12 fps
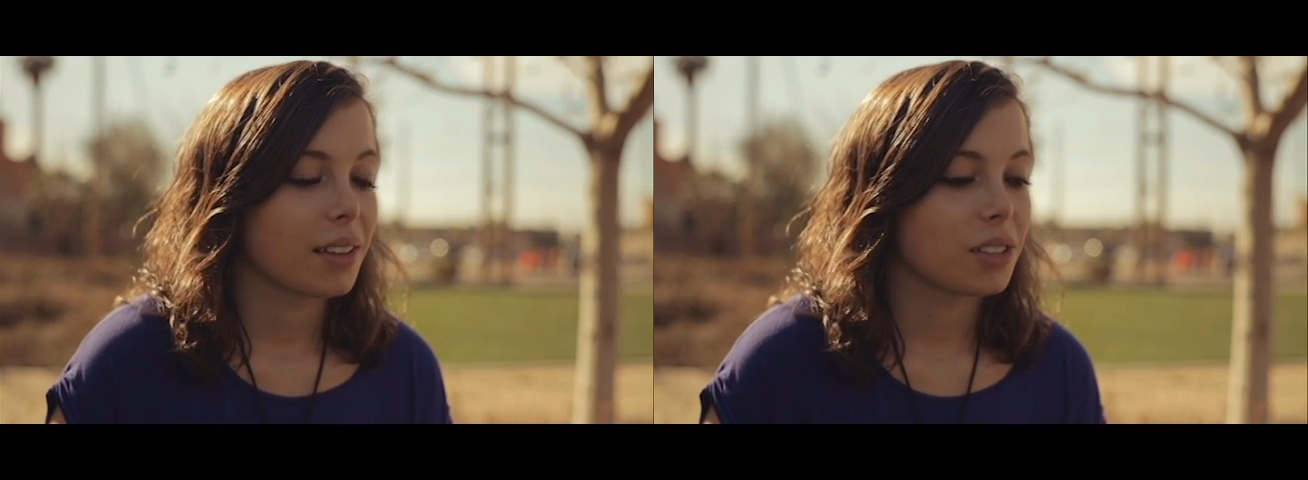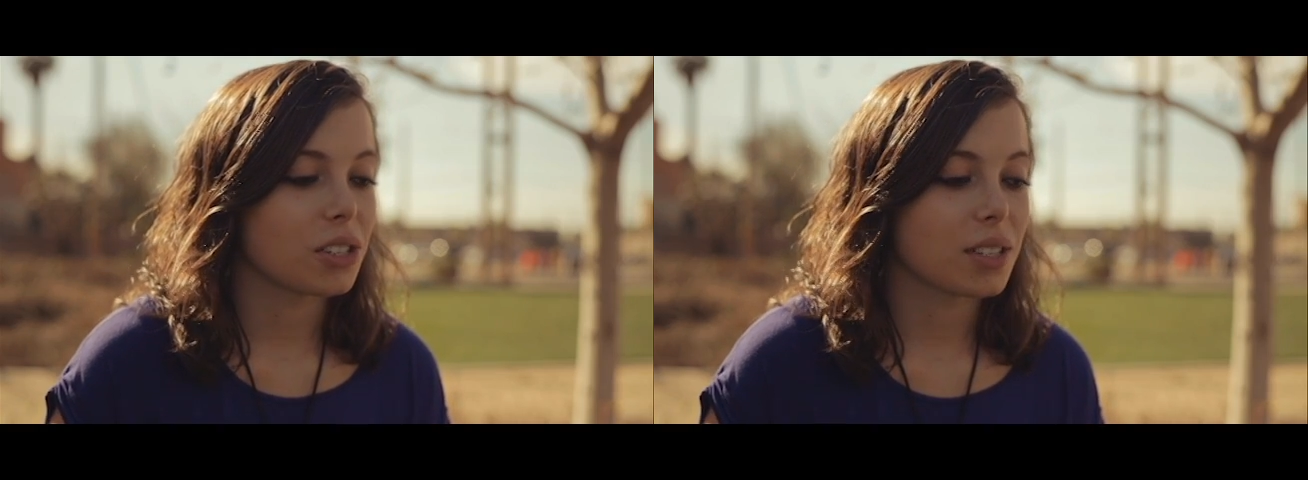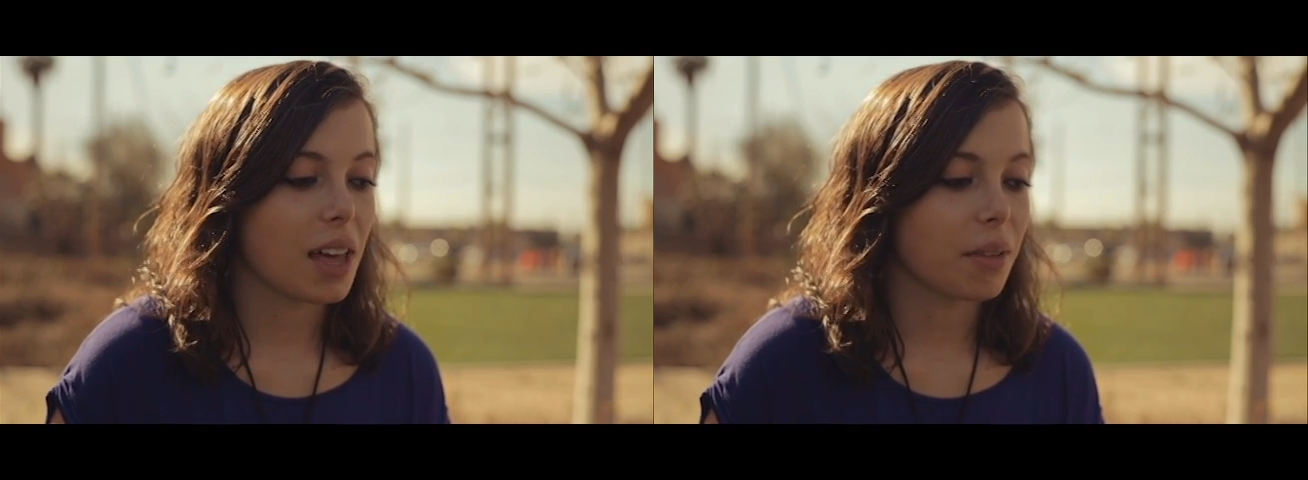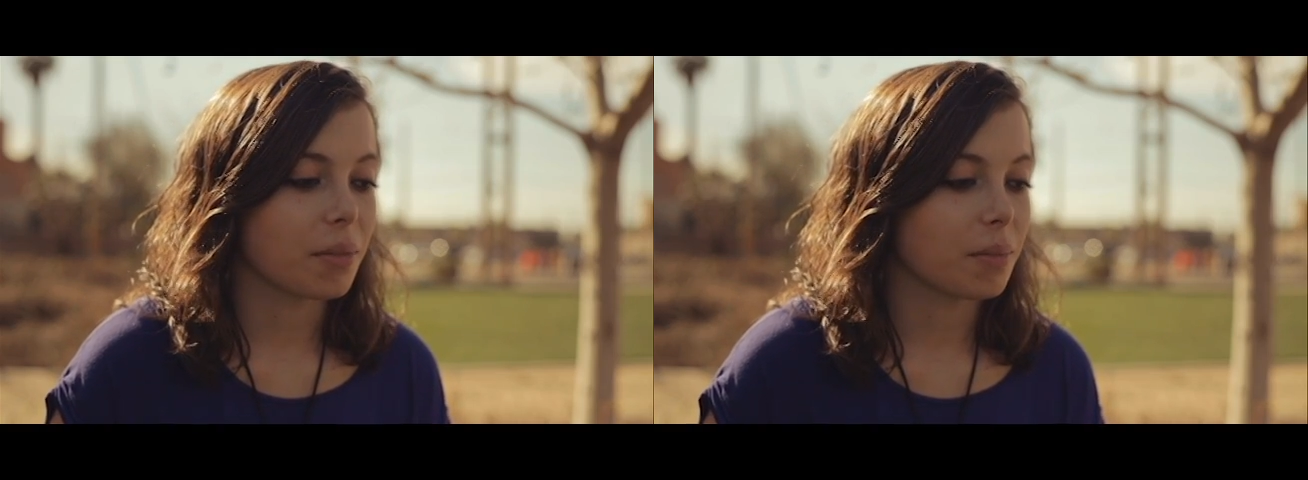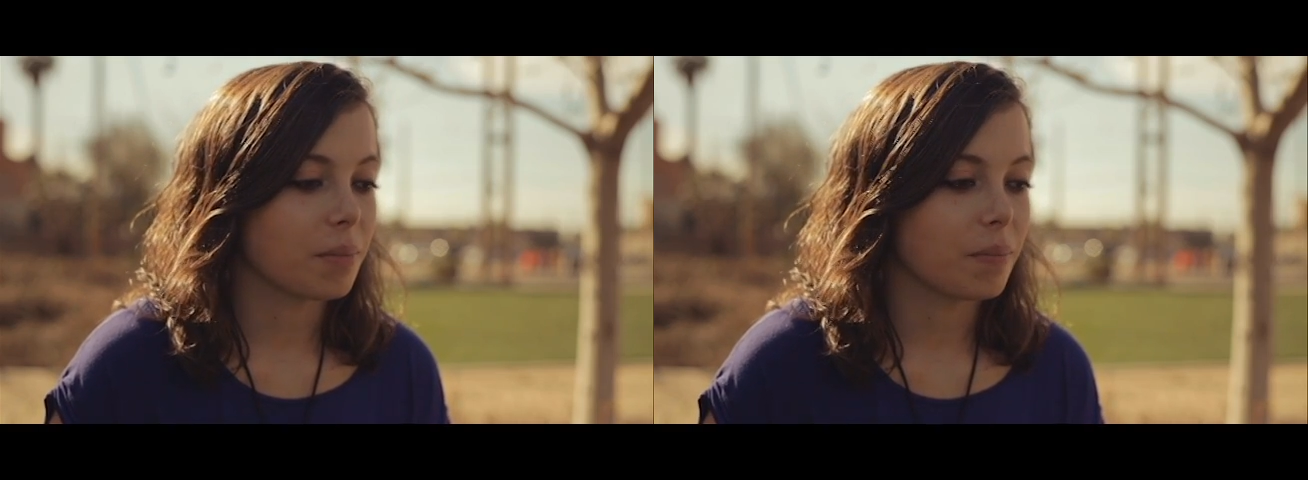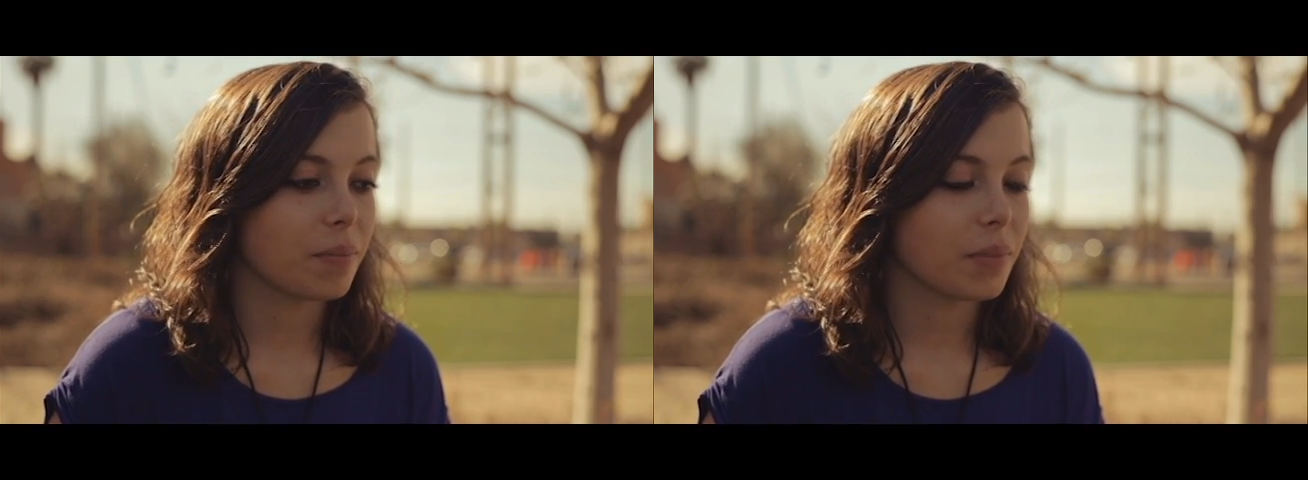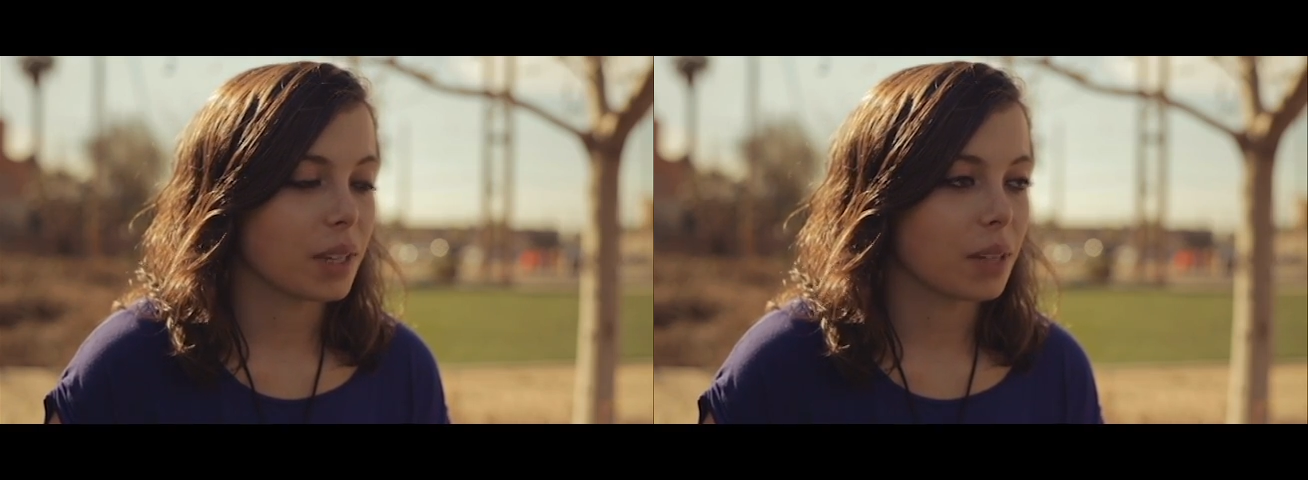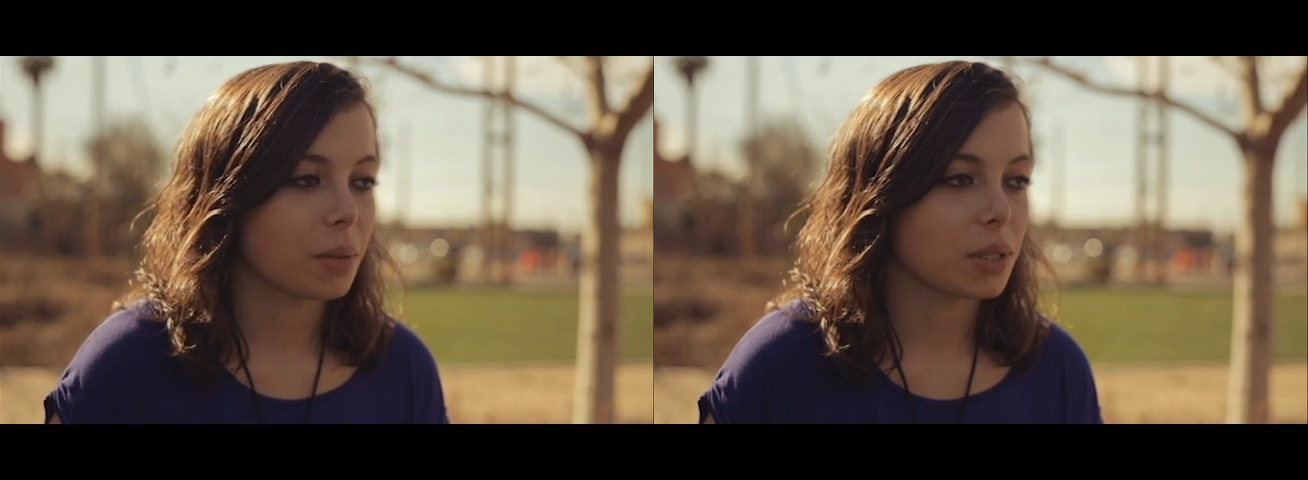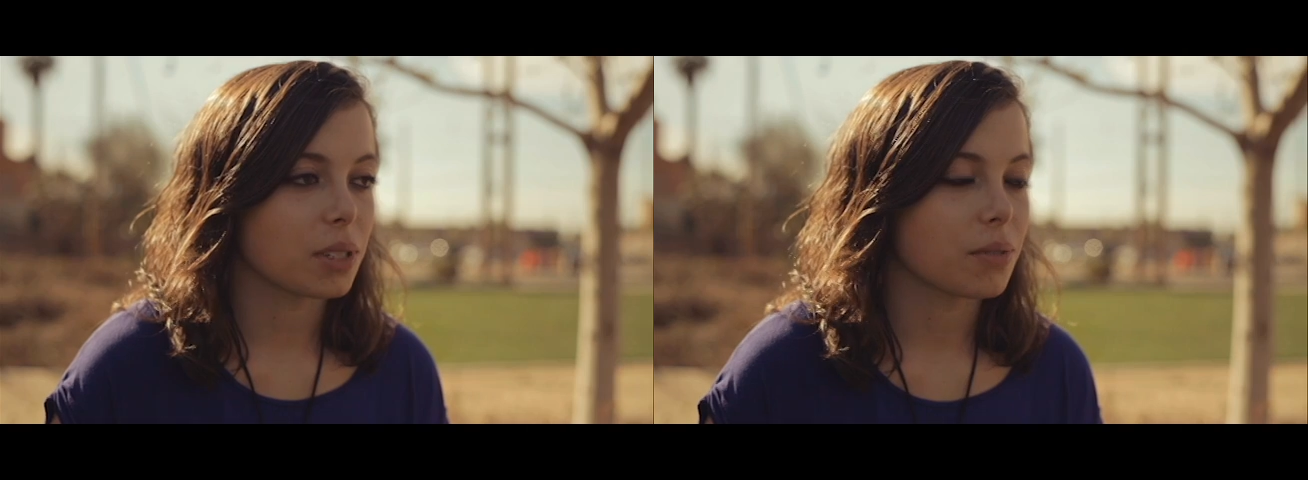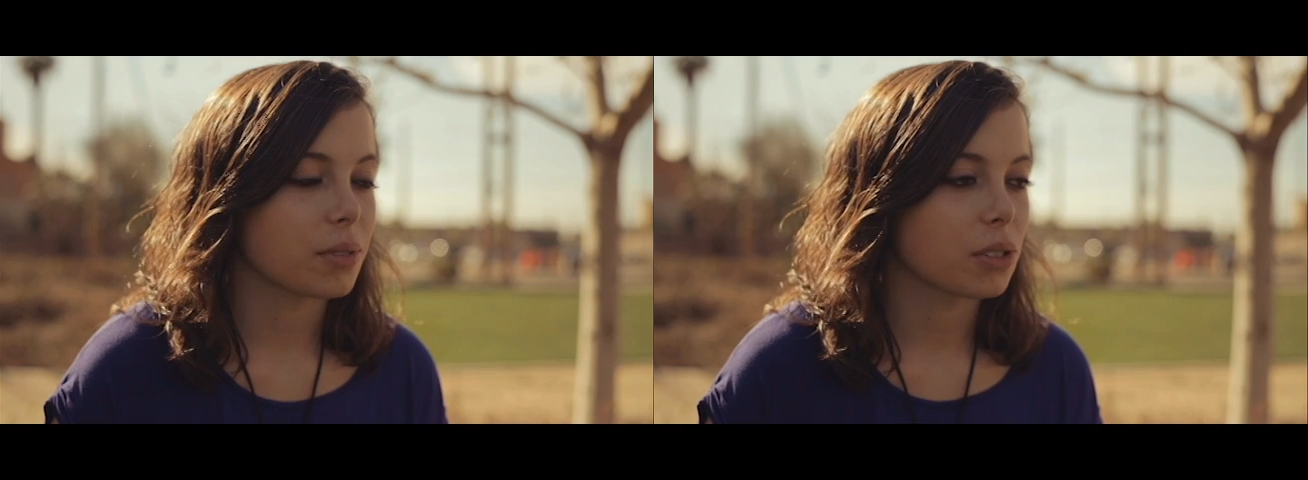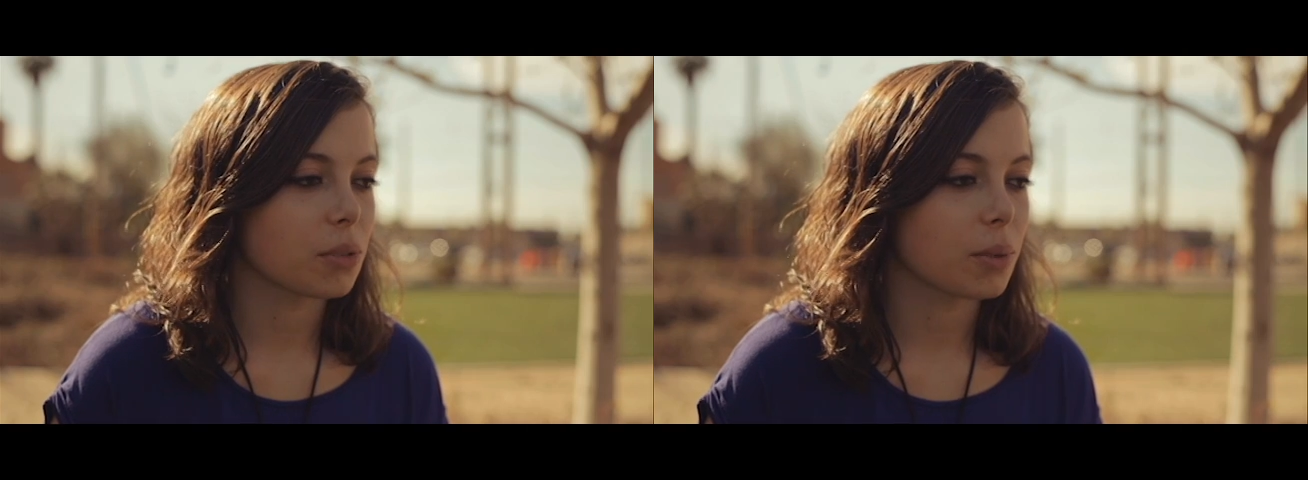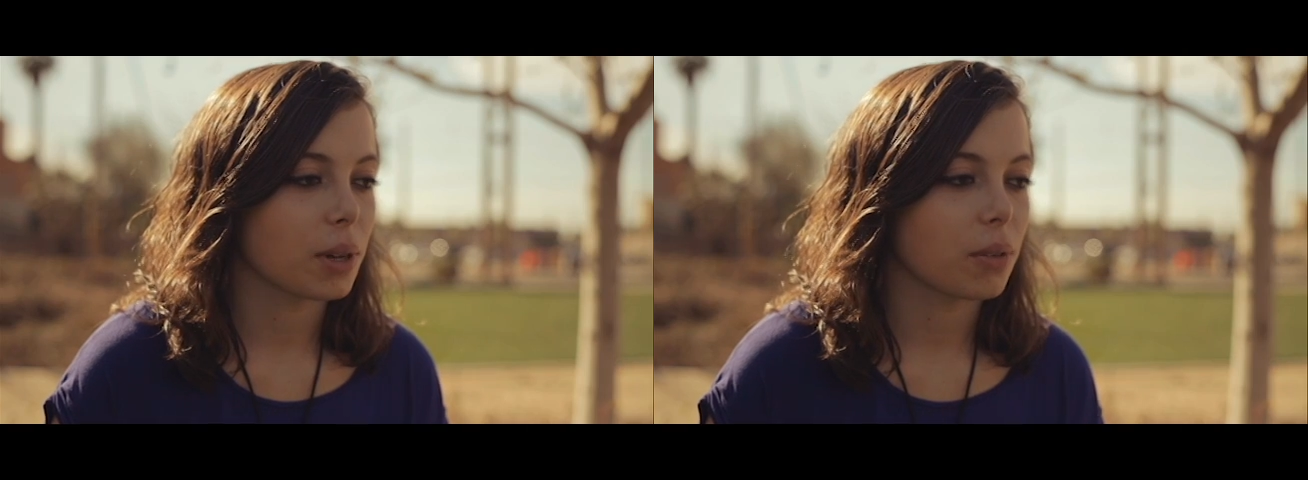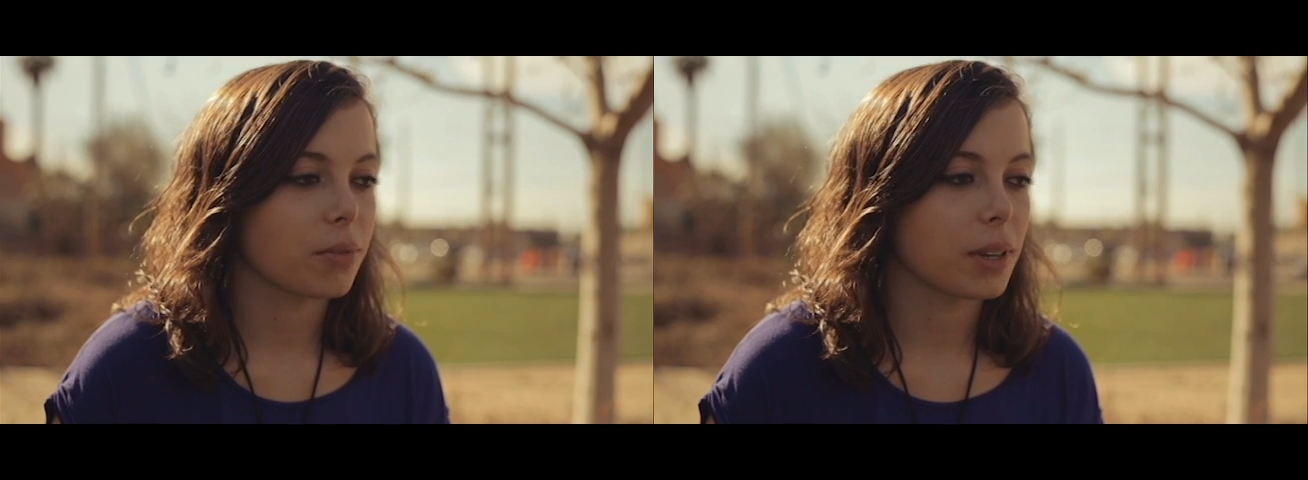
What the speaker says: just that it was a surreal